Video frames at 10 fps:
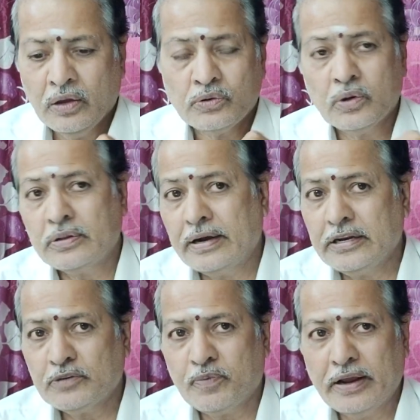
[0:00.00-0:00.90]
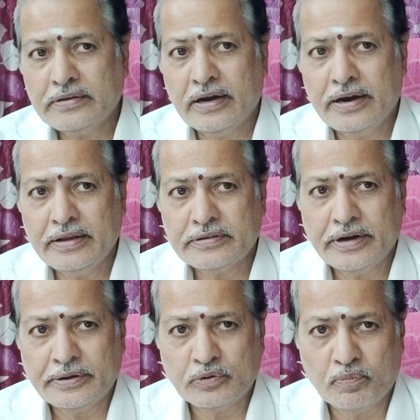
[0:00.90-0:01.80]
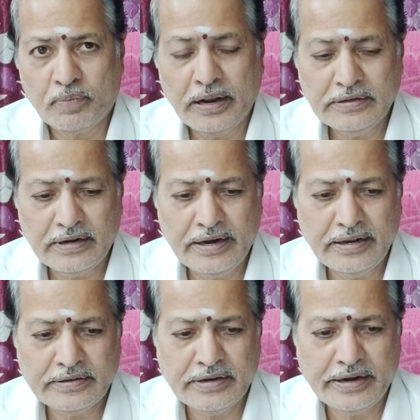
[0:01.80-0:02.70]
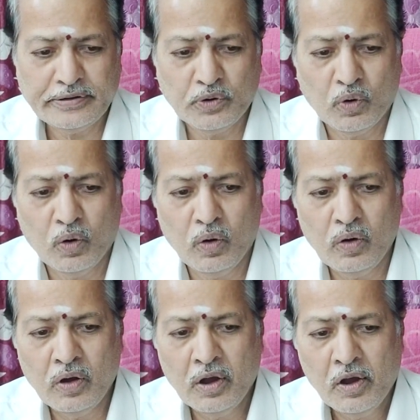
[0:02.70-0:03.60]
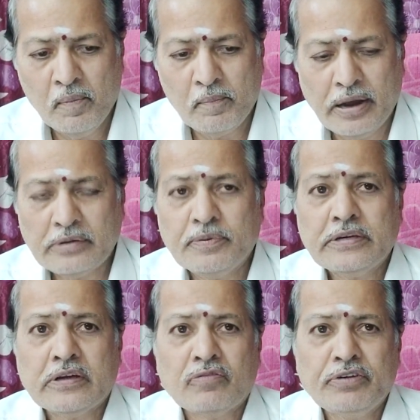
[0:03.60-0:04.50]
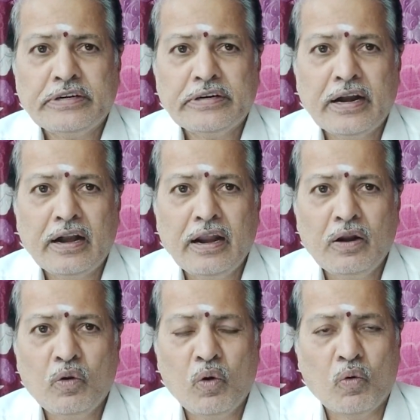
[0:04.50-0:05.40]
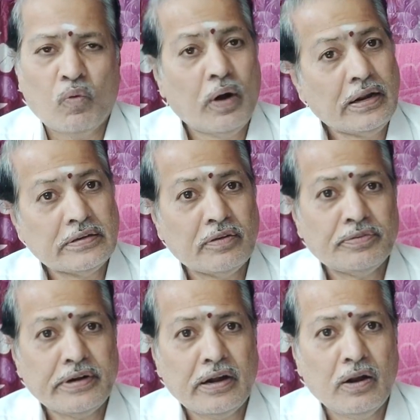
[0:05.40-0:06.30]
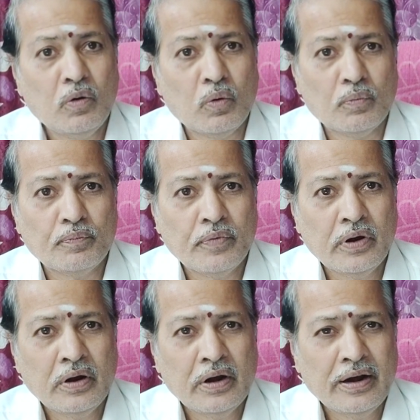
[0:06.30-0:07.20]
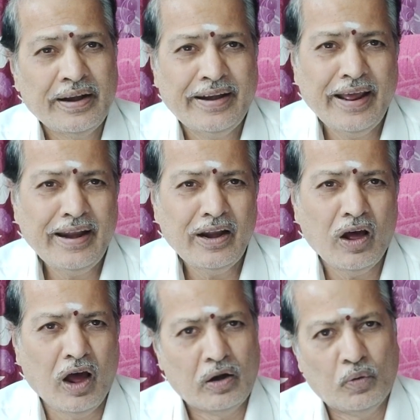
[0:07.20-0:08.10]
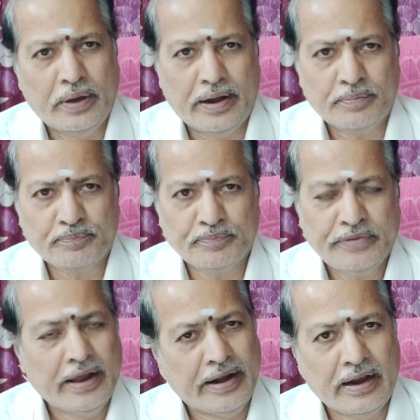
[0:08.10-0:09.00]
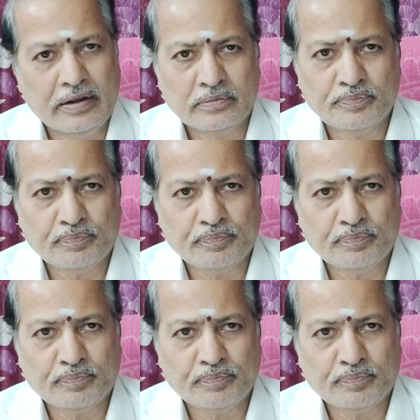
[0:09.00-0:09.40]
So that is price earnings ratio. Price earnings ratio must be sufficiently low. What is sufficiently low? 10 or lower, generally.